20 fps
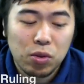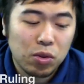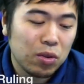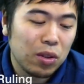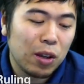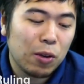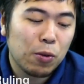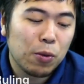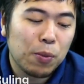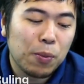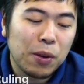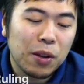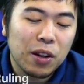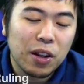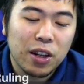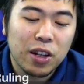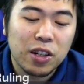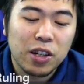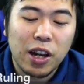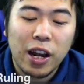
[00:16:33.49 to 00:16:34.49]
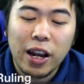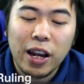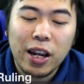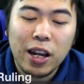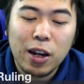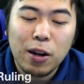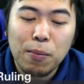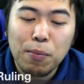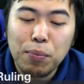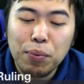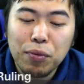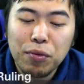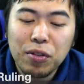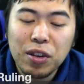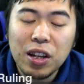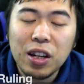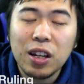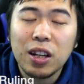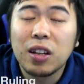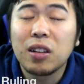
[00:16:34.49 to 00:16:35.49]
Well, it would be like a complete